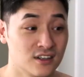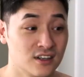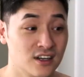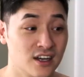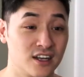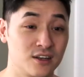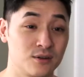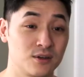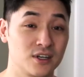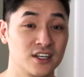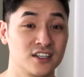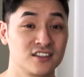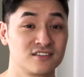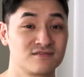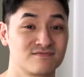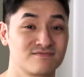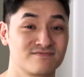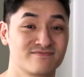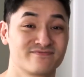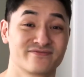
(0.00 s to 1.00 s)
Anyway,
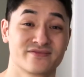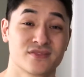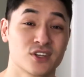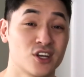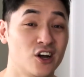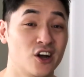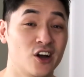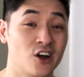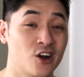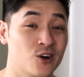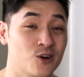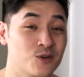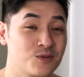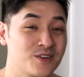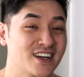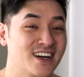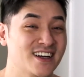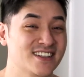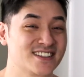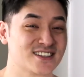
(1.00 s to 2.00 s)
I hope
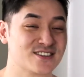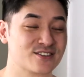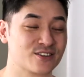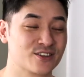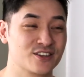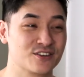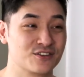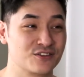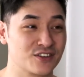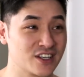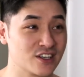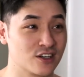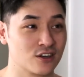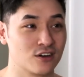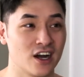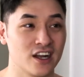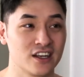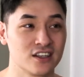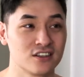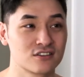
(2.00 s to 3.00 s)
you guys enjoyed this video.
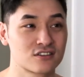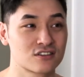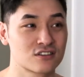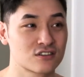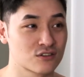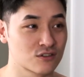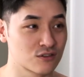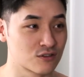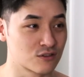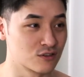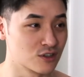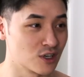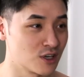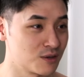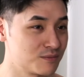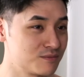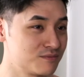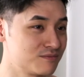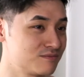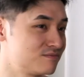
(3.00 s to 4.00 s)
I didn't screw
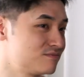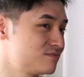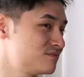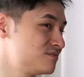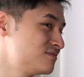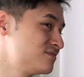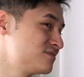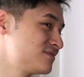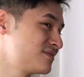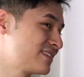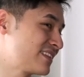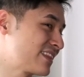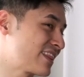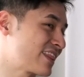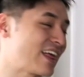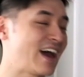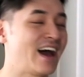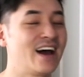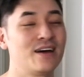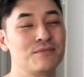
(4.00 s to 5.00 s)
up
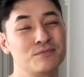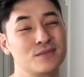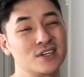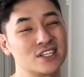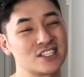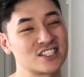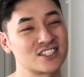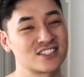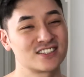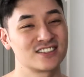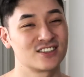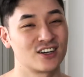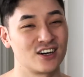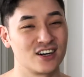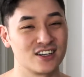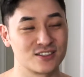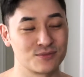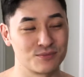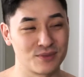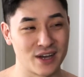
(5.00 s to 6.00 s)
that much. Not
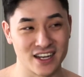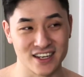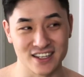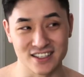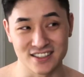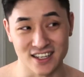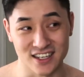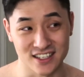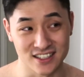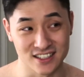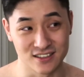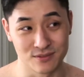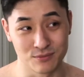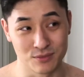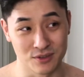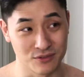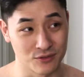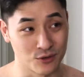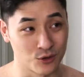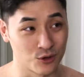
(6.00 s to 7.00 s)
as bad as I did
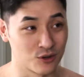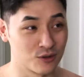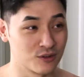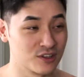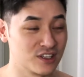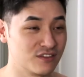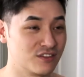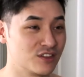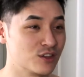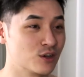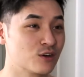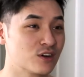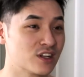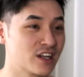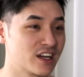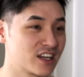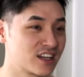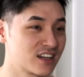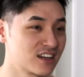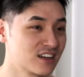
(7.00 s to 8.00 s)
before, even though,
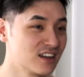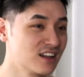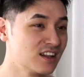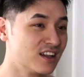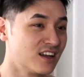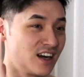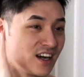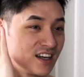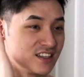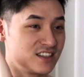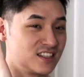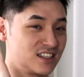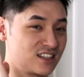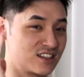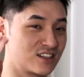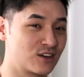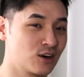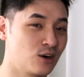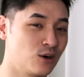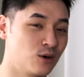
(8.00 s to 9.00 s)
like, I
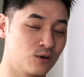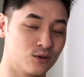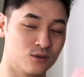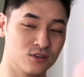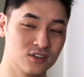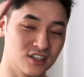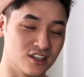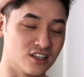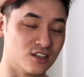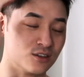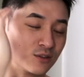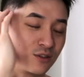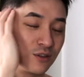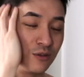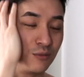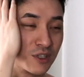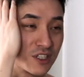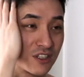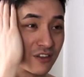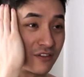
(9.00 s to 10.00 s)
did go a little too
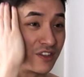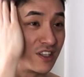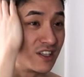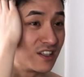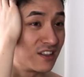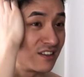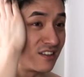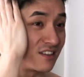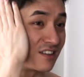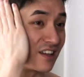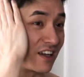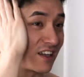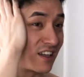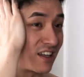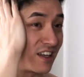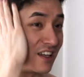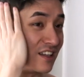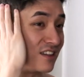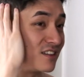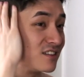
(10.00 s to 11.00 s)
much of an, like,
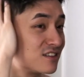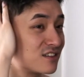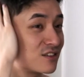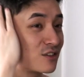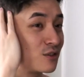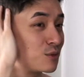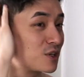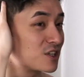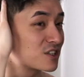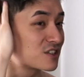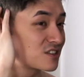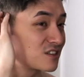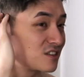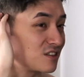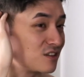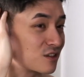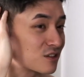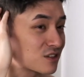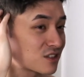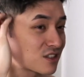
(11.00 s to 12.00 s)
in too much. It
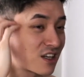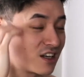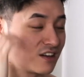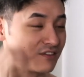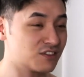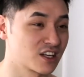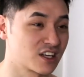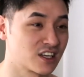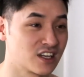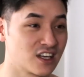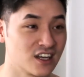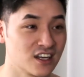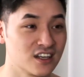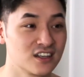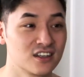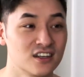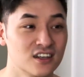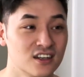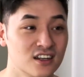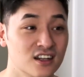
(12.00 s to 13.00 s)
looks kind of like an
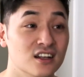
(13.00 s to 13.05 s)
egg.